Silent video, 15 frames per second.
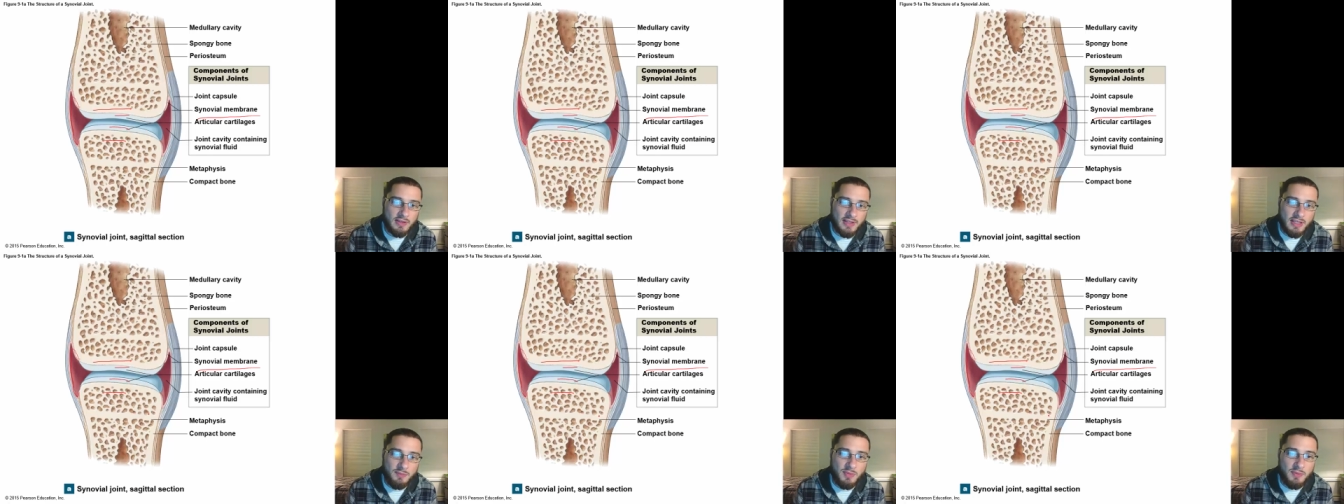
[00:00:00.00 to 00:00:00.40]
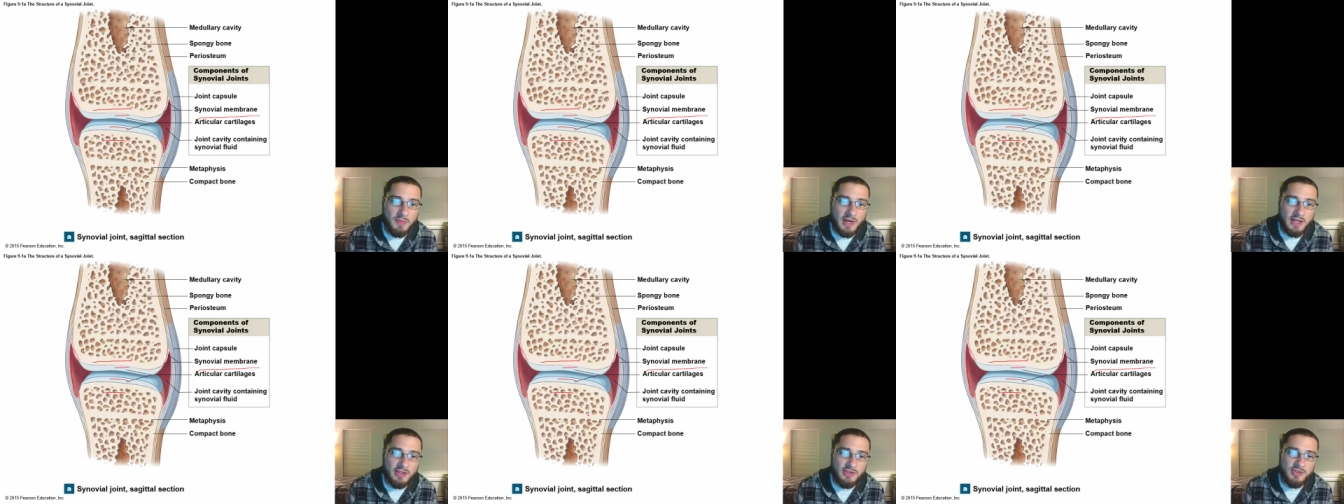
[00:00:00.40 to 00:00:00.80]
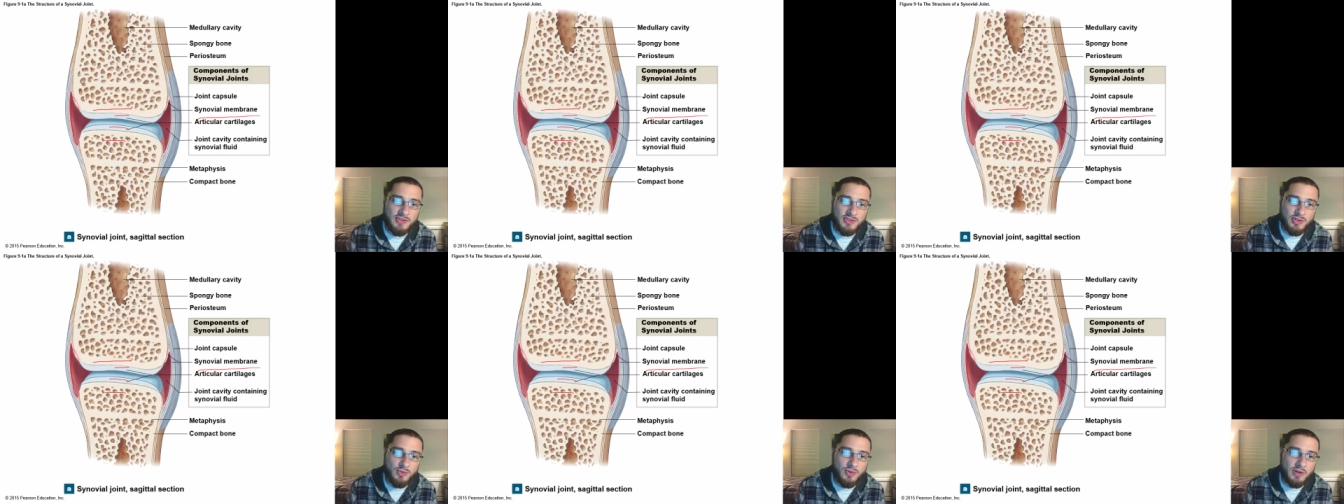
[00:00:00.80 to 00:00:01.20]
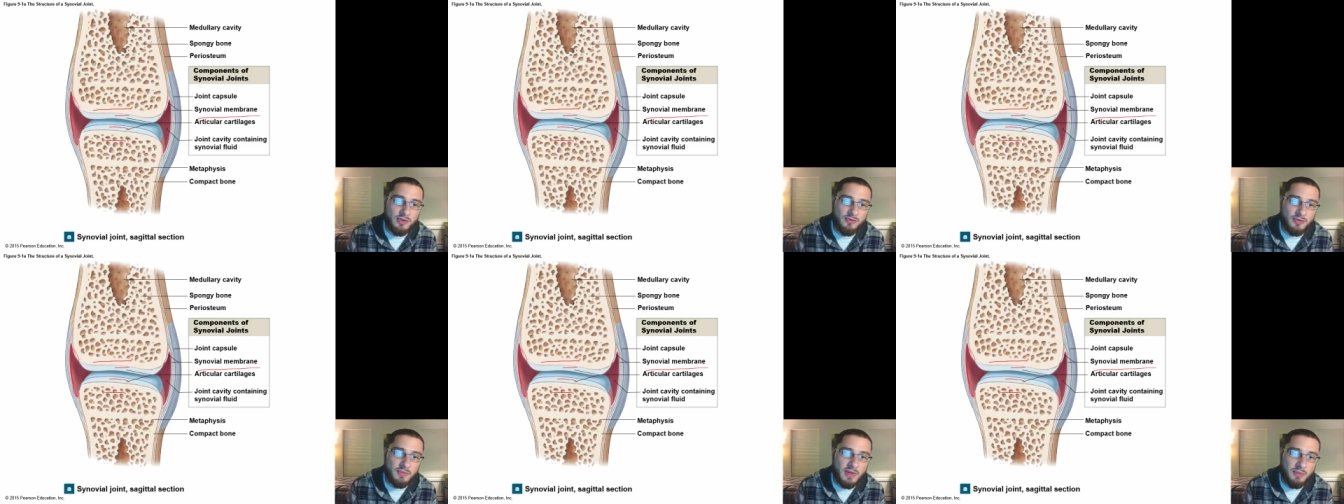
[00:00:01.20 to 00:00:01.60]
Keep in mind, you still want to
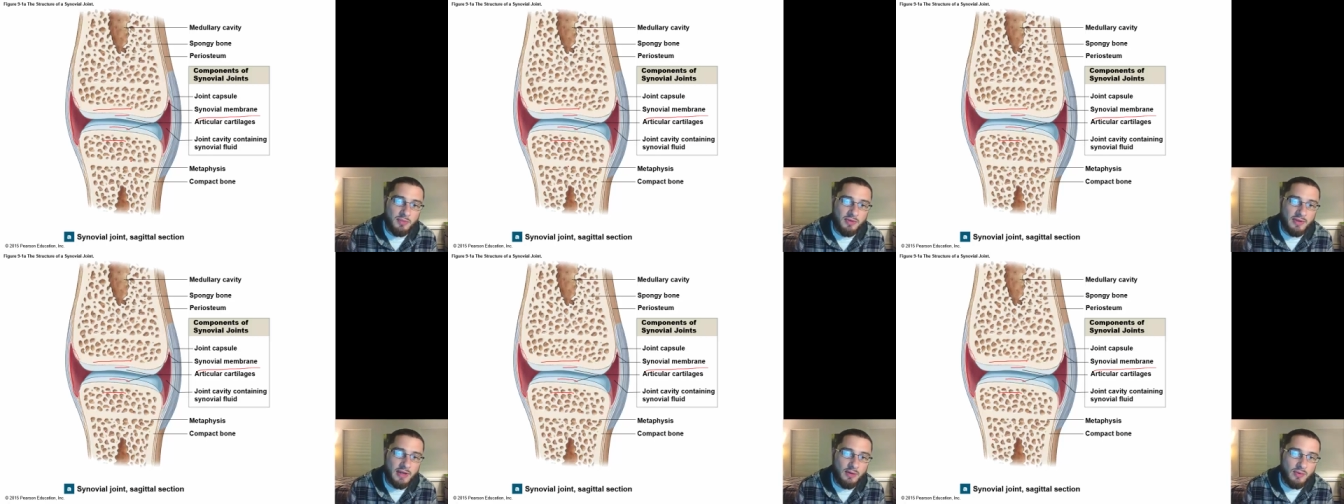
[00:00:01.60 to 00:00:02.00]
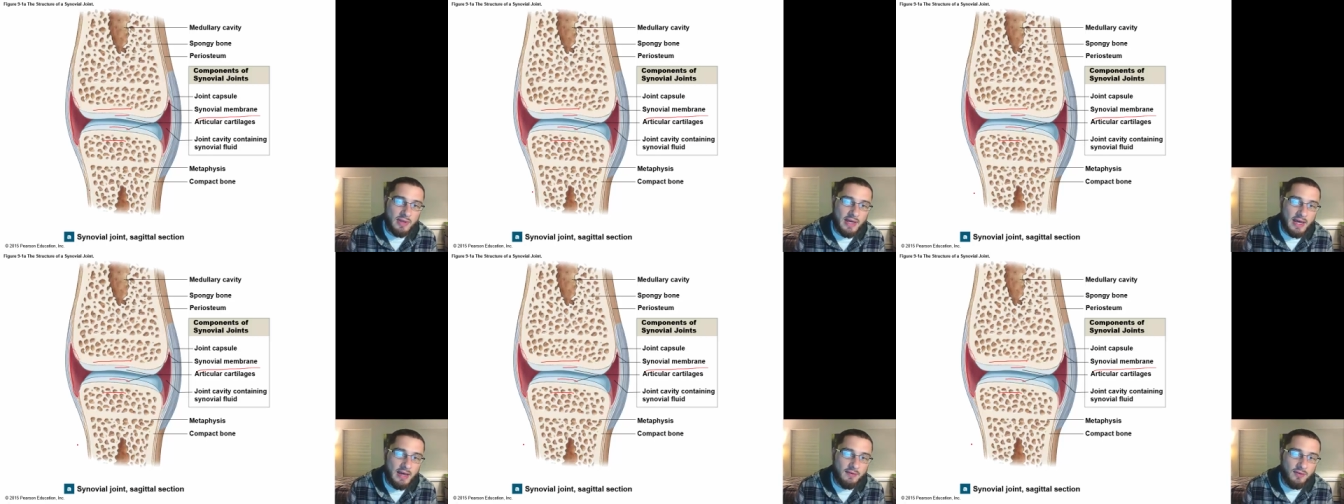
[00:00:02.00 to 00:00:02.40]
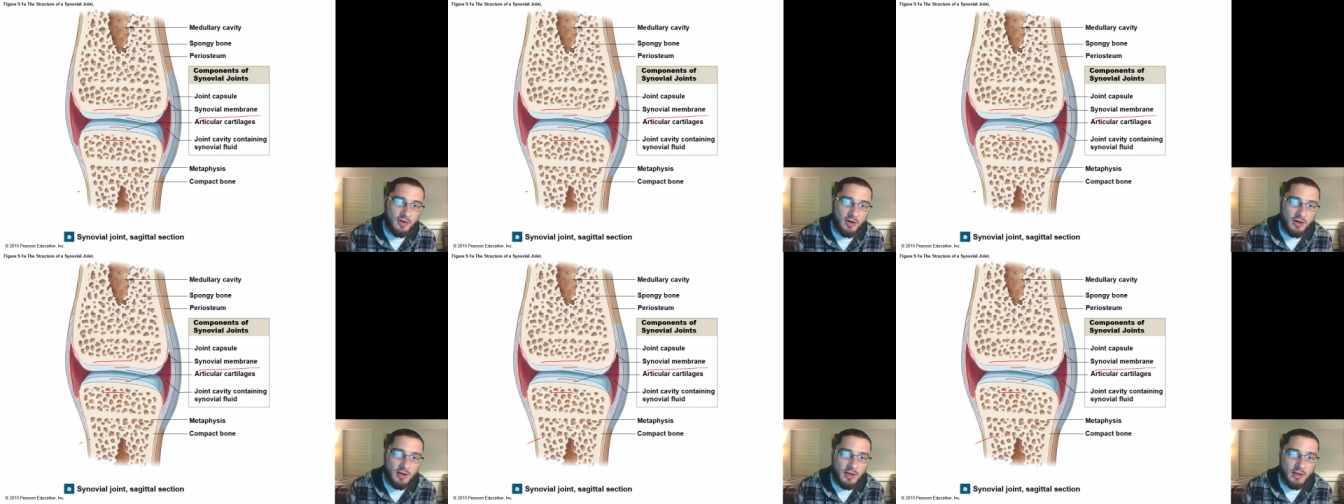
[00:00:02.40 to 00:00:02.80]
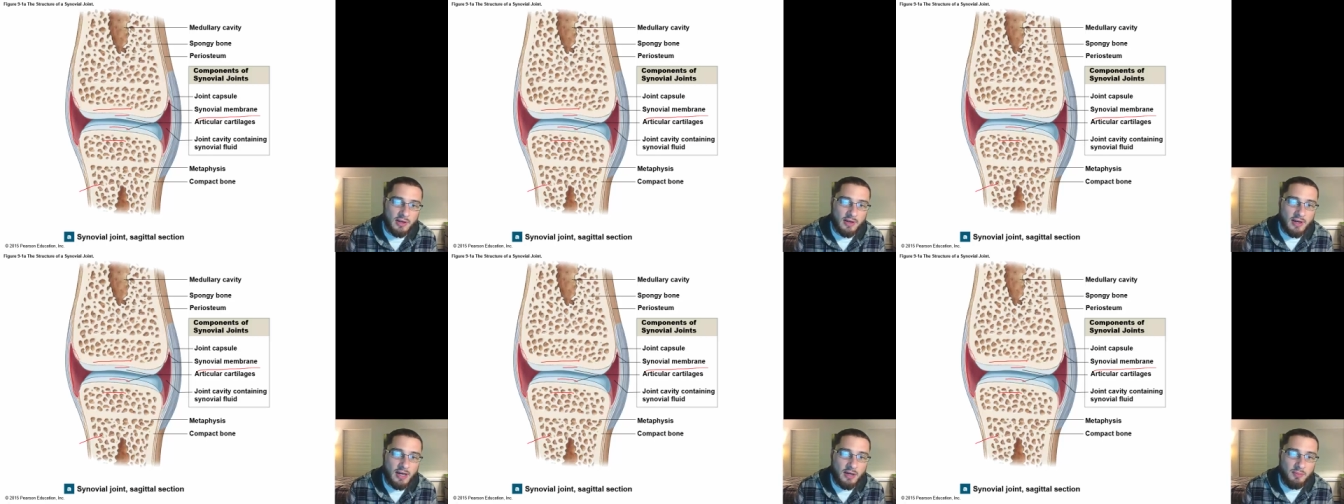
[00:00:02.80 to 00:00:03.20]
remember that we have our
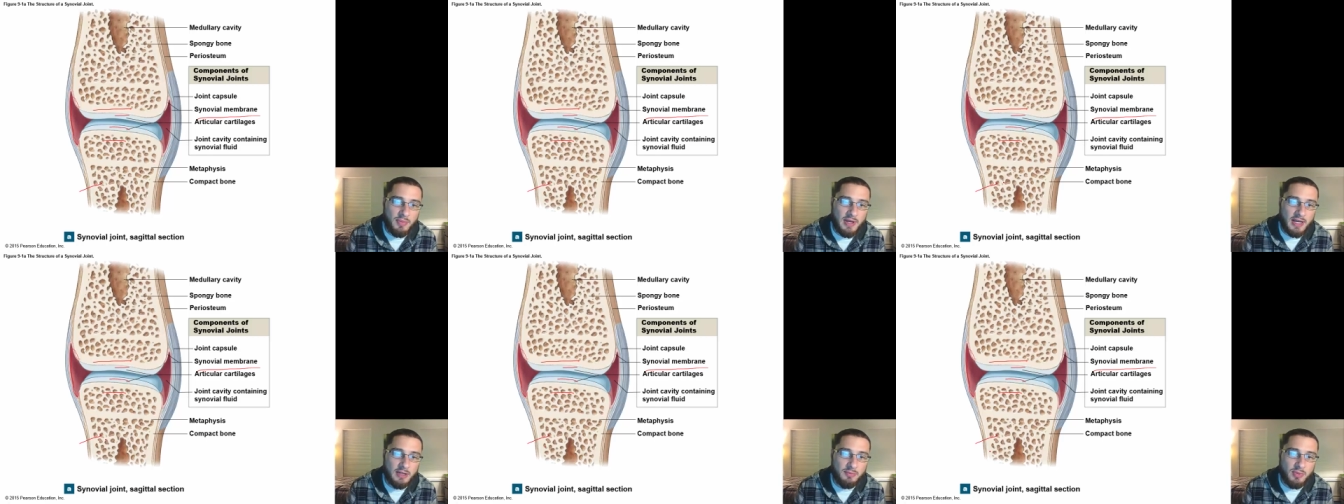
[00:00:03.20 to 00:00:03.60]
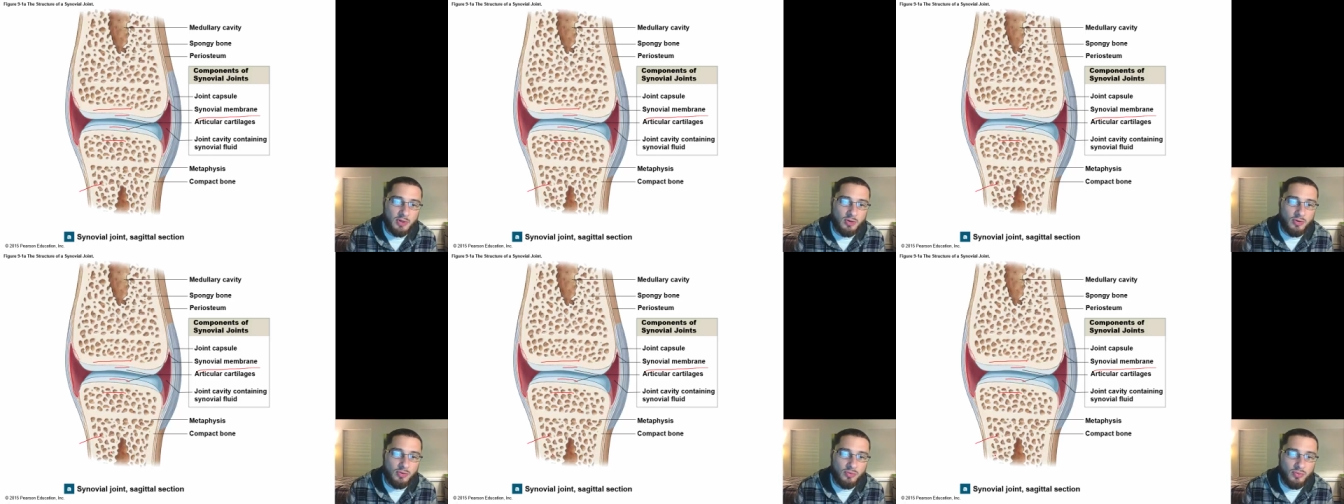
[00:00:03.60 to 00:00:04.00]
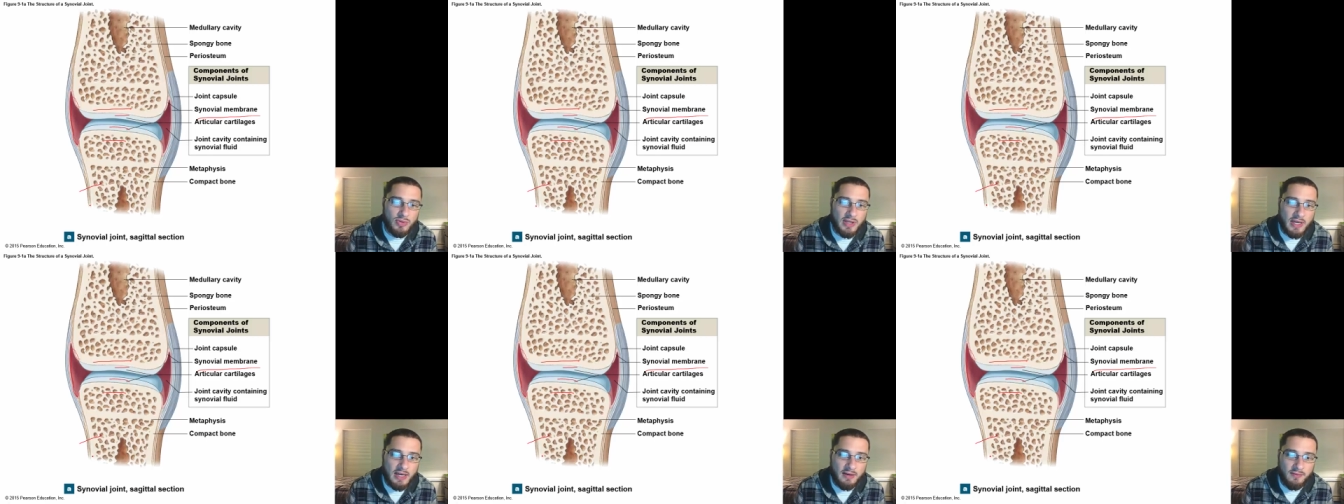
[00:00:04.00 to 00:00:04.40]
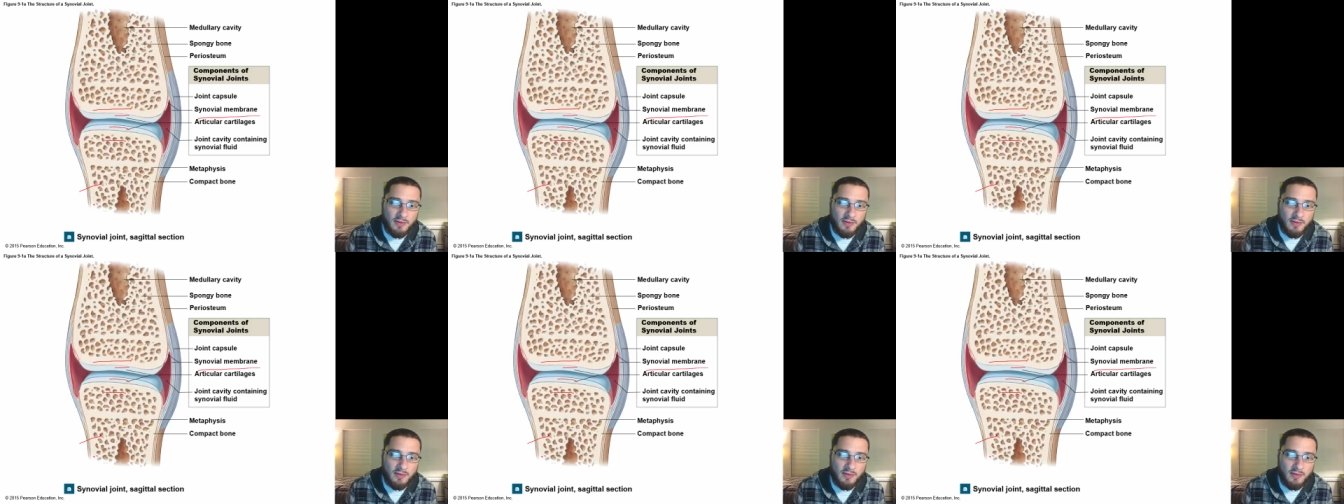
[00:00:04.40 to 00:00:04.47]
compact bone, we have